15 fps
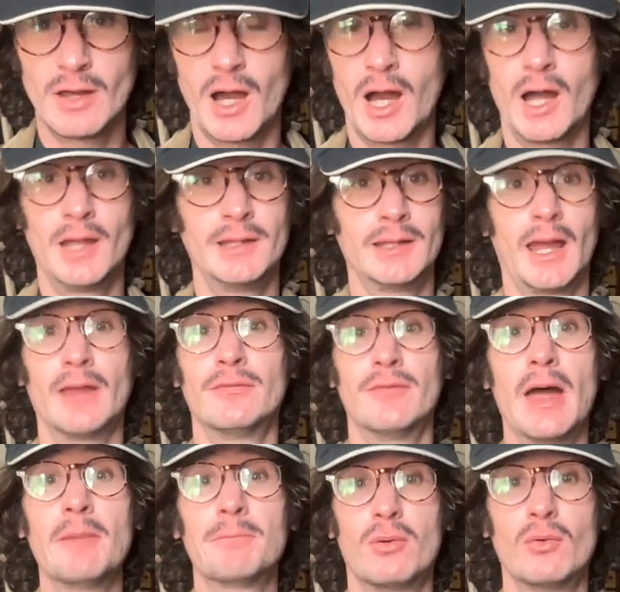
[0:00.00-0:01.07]
At
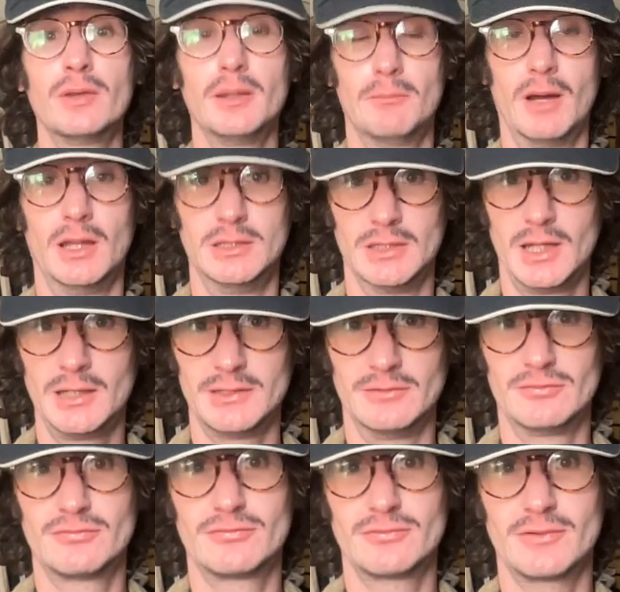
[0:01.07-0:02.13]
that point in my
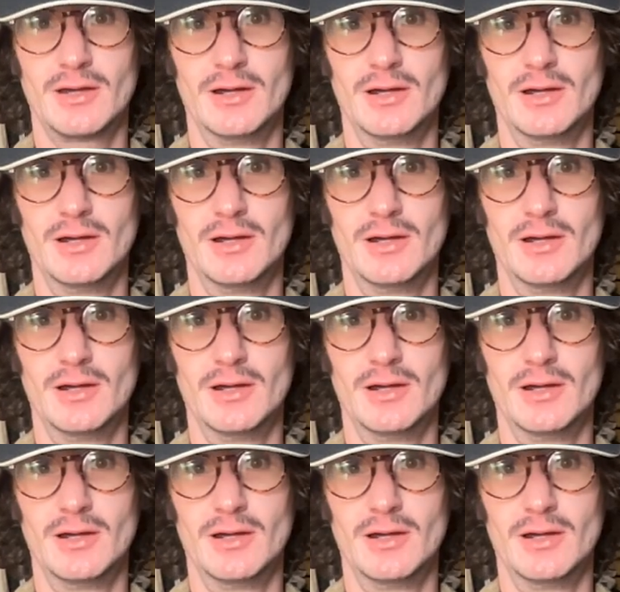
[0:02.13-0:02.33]
life,